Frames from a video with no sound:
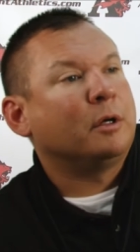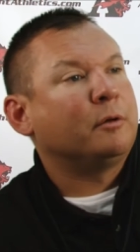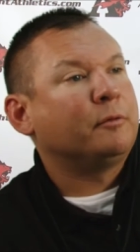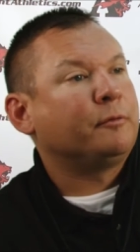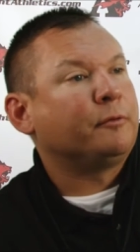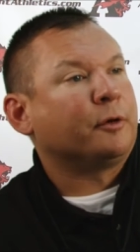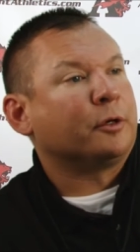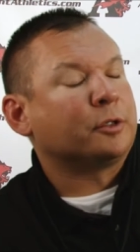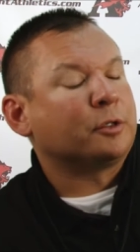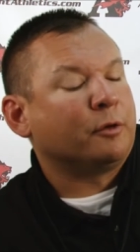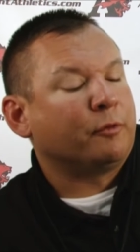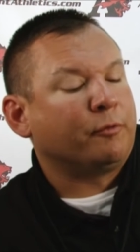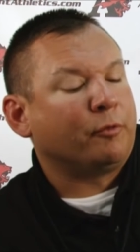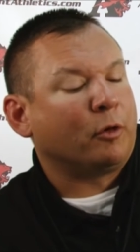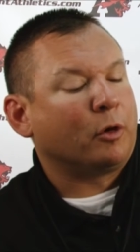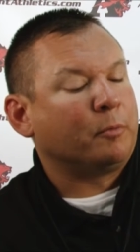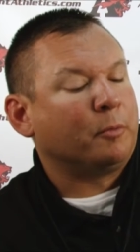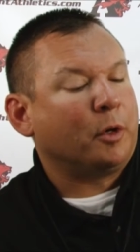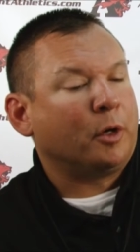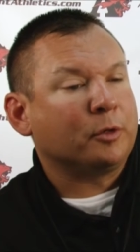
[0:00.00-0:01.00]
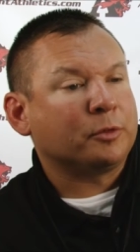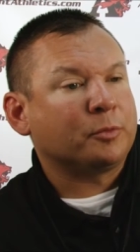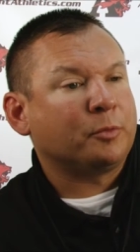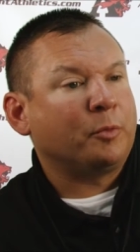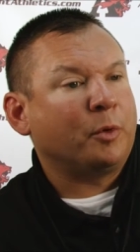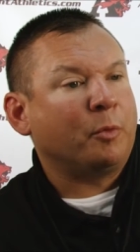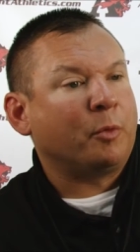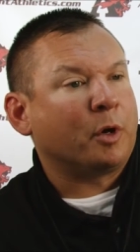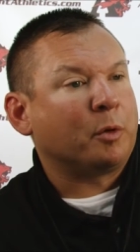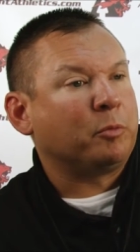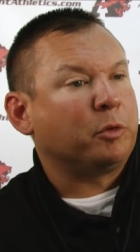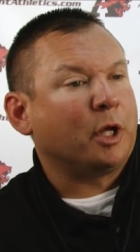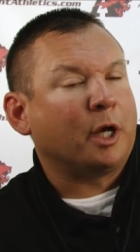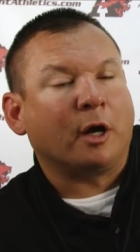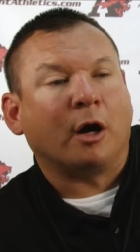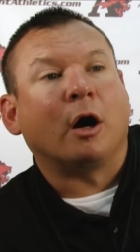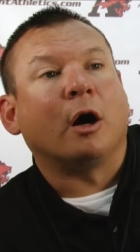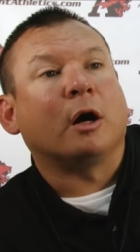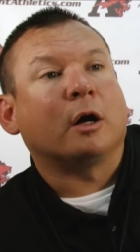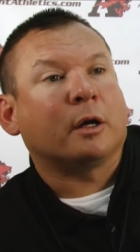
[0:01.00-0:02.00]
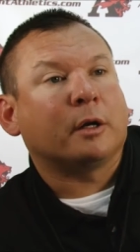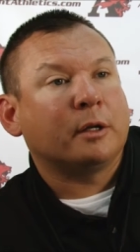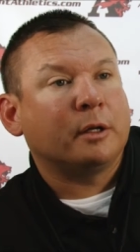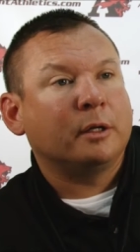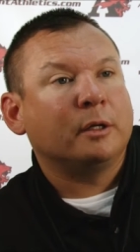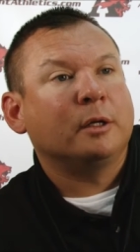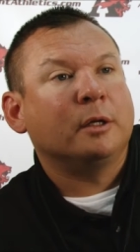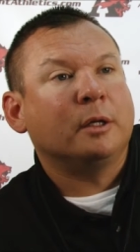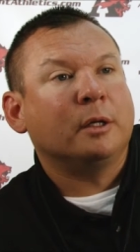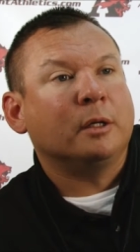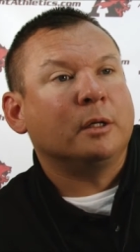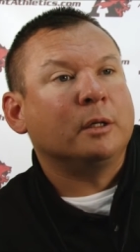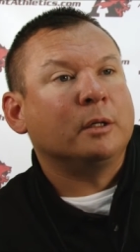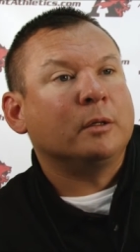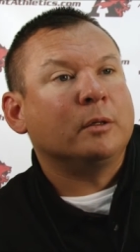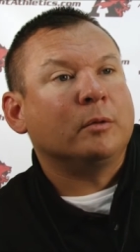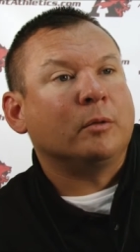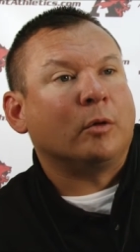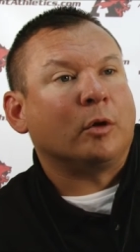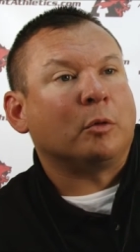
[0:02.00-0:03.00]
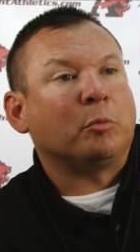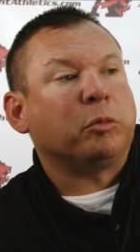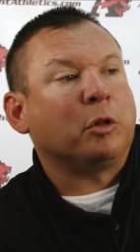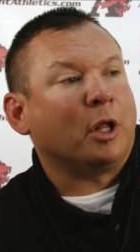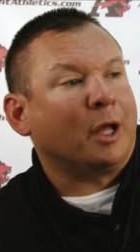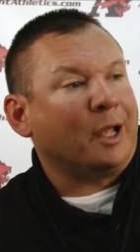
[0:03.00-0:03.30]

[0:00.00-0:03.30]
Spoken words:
First and foremost, we want to play hard. We want to